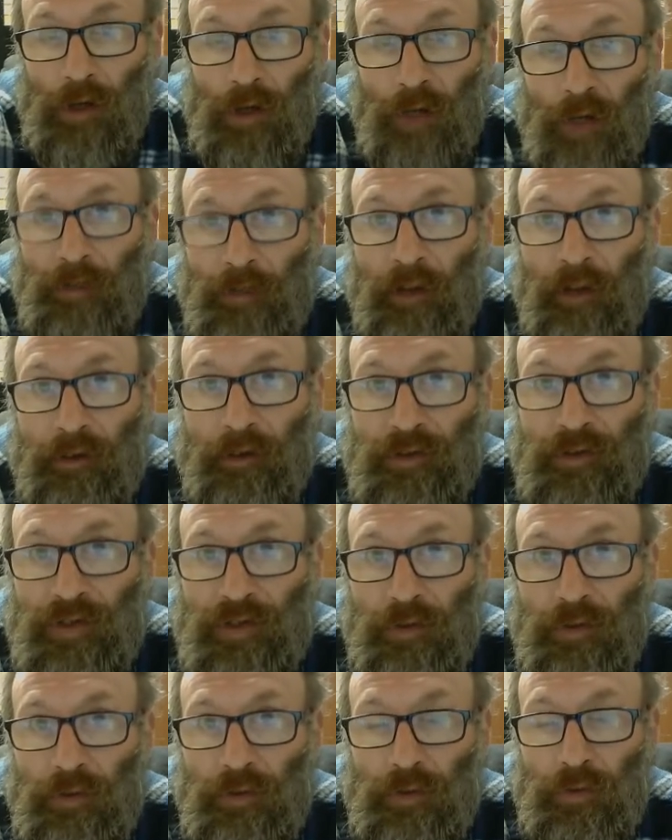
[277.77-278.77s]
I'm going
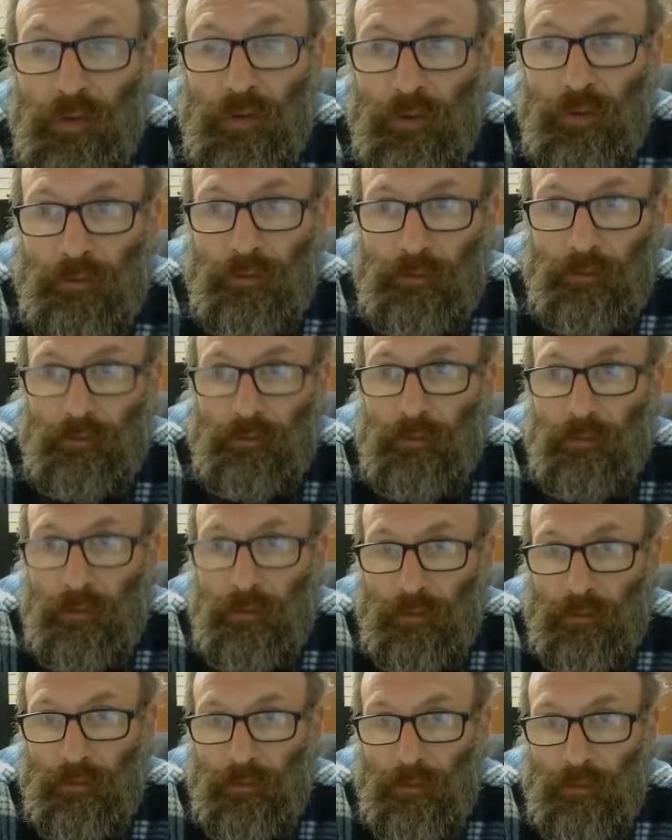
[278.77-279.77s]
to,
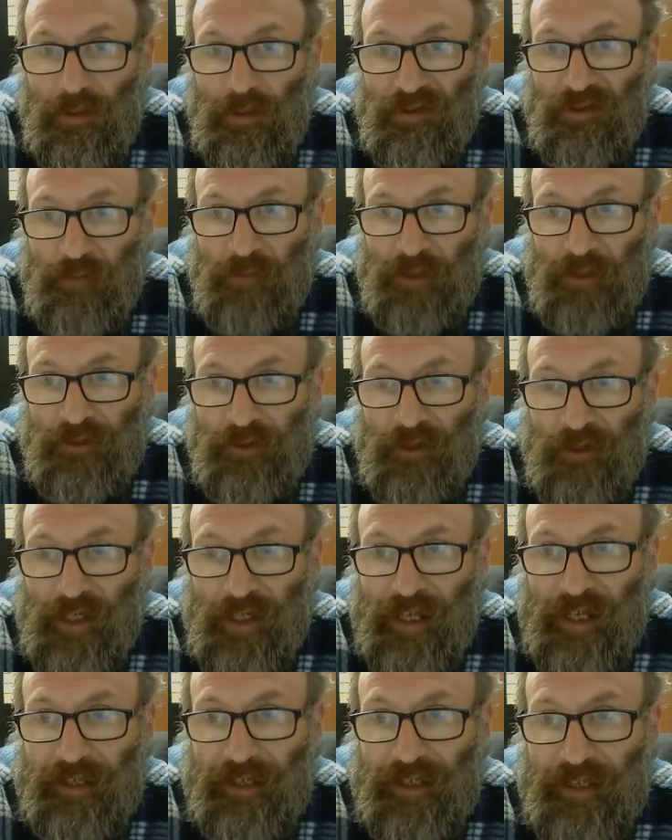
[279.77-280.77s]
as much as I
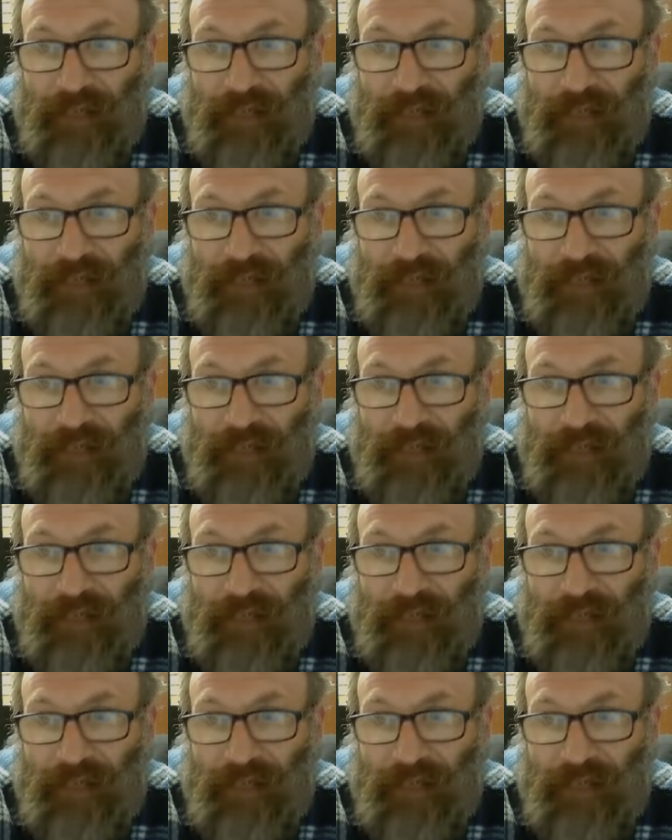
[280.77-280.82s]
can,